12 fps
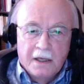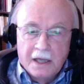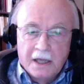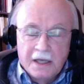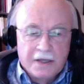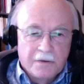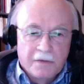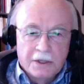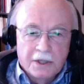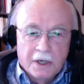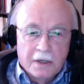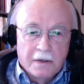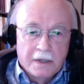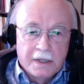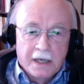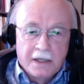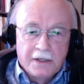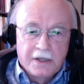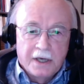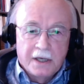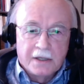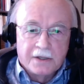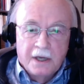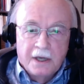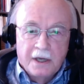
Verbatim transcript: That Sorry, isn't what Shahristani says.